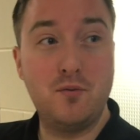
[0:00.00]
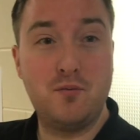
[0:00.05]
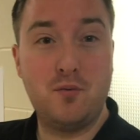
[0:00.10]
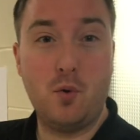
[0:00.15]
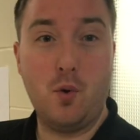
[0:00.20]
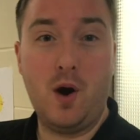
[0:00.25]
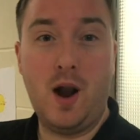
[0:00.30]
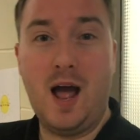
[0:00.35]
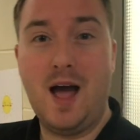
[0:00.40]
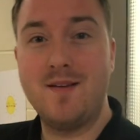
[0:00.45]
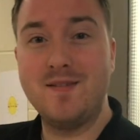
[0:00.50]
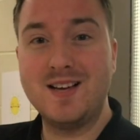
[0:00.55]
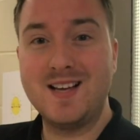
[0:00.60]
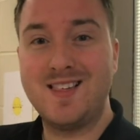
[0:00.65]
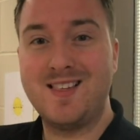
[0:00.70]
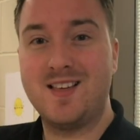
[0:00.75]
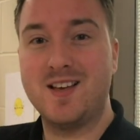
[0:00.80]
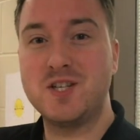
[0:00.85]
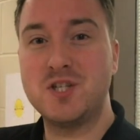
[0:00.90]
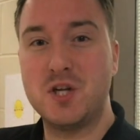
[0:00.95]
for having
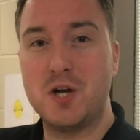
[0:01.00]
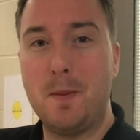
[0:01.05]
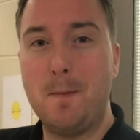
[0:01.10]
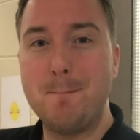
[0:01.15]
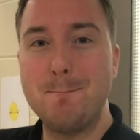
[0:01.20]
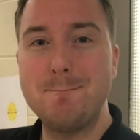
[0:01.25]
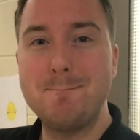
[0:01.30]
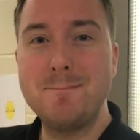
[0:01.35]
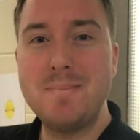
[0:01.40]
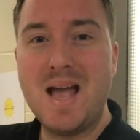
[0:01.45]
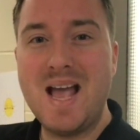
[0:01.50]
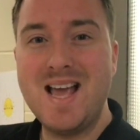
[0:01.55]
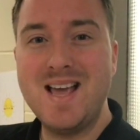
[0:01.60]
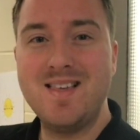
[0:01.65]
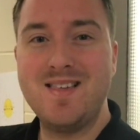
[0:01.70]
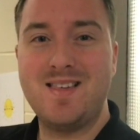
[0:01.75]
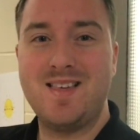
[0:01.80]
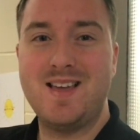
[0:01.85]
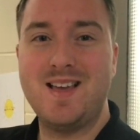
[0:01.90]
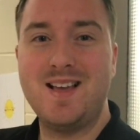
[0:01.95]
such an
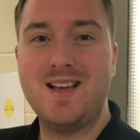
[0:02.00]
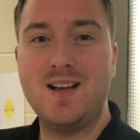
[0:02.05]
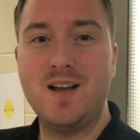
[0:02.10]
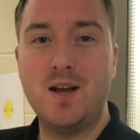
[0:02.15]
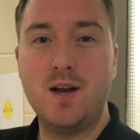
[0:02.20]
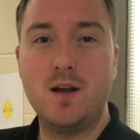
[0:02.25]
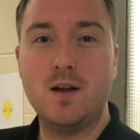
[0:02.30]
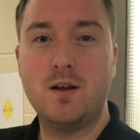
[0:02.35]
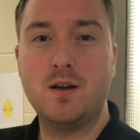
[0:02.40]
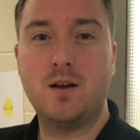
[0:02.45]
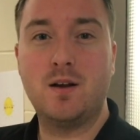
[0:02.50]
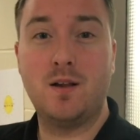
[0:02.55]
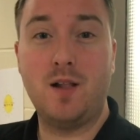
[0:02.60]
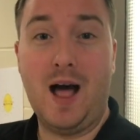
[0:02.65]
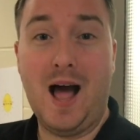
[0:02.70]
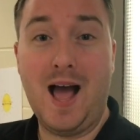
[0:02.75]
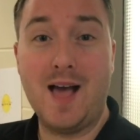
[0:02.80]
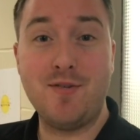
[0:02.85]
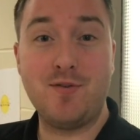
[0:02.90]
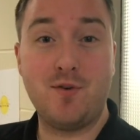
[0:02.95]
amazing
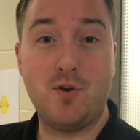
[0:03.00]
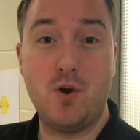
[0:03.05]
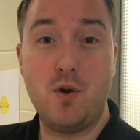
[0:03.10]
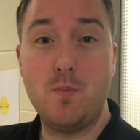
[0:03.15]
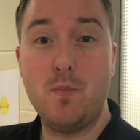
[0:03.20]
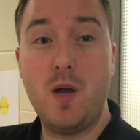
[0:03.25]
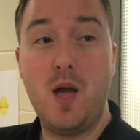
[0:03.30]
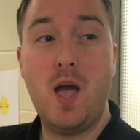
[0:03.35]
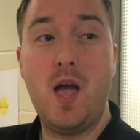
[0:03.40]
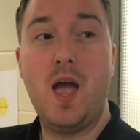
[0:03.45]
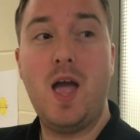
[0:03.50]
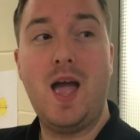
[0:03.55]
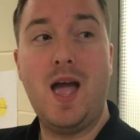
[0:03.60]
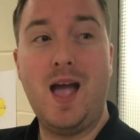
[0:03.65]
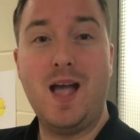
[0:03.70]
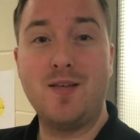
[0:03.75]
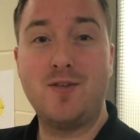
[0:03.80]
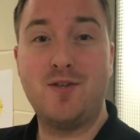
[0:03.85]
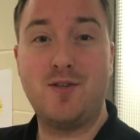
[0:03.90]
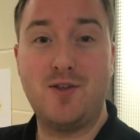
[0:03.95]
classroom,
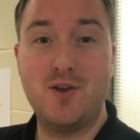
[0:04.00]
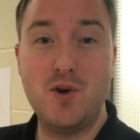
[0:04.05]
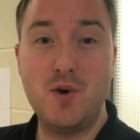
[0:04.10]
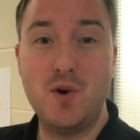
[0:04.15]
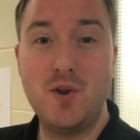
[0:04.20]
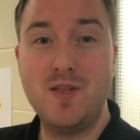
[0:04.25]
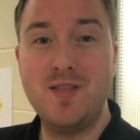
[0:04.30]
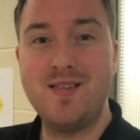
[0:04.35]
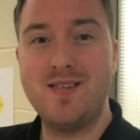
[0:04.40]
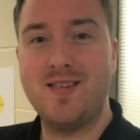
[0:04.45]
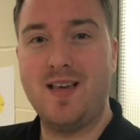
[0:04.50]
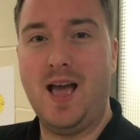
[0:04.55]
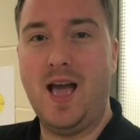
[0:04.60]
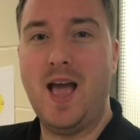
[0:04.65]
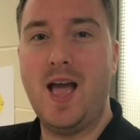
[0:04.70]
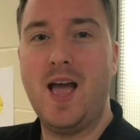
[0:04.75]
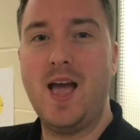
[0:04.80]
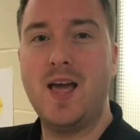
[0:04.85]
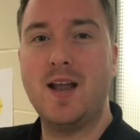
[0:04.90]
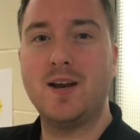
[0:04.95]
students,
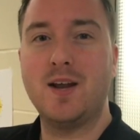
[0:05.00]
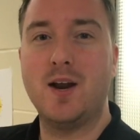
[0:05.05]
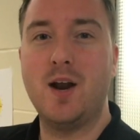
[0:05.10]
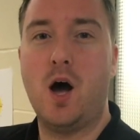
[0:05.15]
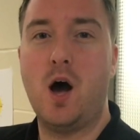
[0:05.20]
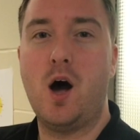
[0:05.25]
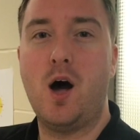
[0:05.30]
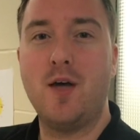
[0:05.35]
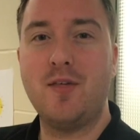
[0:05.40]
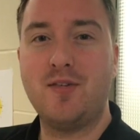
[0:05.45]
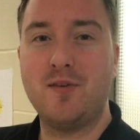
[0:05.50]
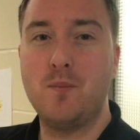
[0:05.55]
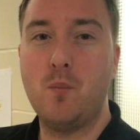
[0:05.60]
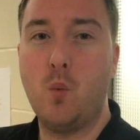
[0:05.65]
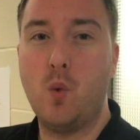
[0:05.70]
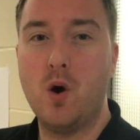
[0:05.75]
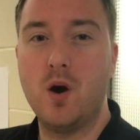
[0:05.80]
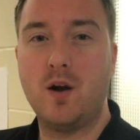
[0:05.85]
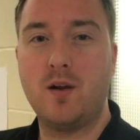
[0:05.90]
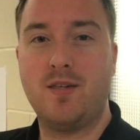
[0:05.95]
and an awesome
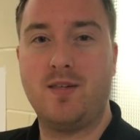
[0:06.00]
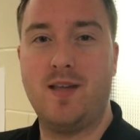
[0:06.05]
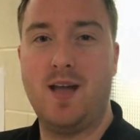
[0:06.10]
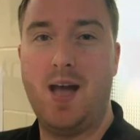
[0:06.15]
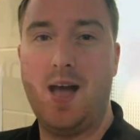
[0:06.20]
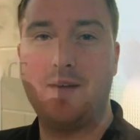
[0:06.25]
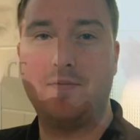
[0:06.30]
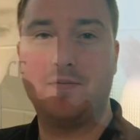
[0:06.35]
work staff.